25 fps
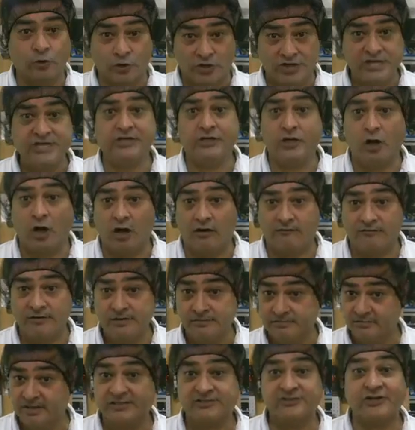green coffee,
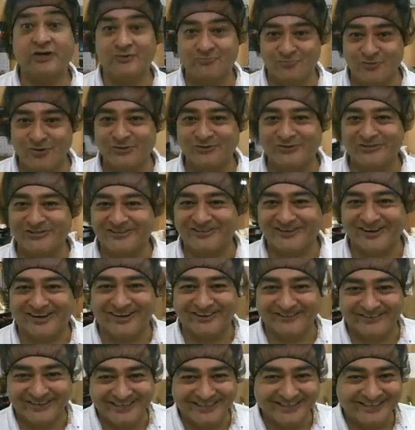that's unroasted
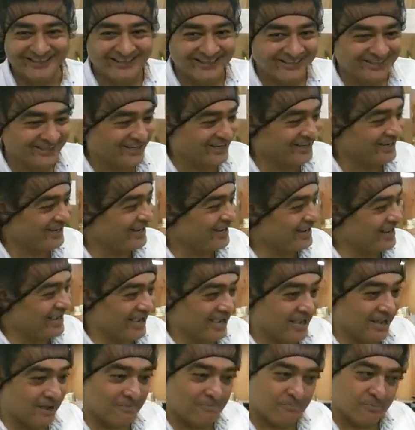coffee,
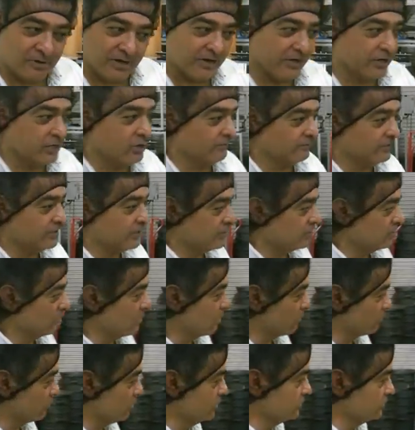bring it over here to our